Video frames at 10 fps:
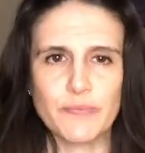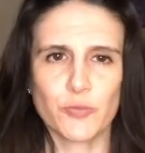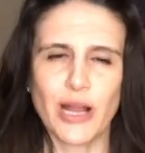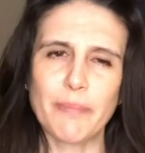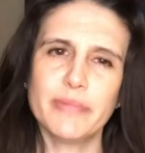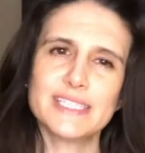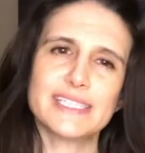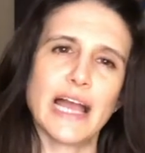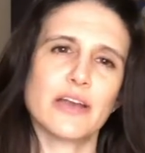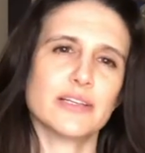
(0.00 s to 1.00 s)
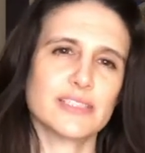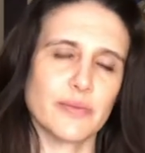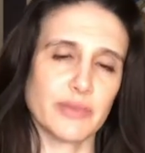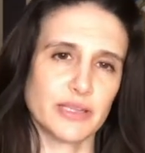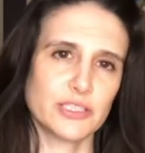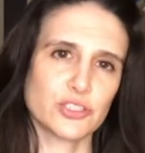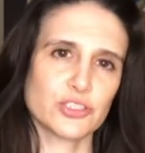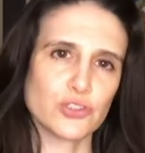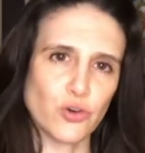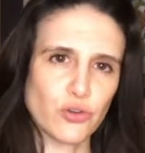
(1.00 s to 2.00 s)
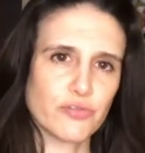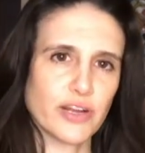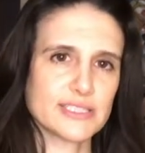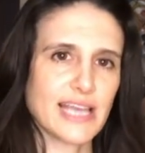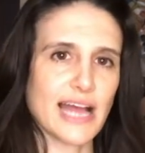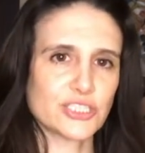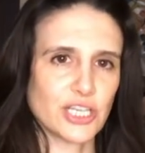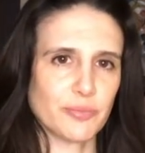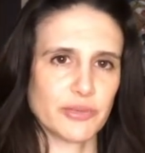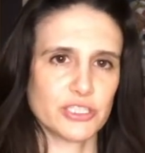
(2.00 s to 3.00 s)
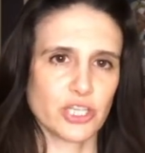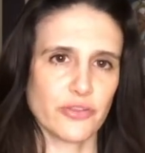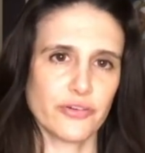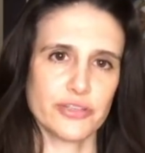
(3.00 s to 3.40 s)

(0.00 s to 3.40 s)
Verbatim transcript: We're not missing out on something. These are just old friends catching up with each other.